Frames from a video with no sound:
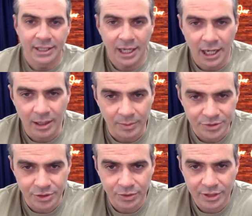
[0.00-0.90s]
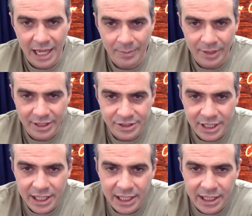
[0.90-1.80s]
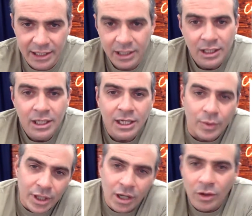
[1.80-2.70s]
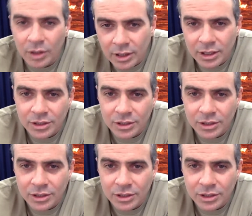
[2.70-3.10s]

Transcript: So that being said, here we go.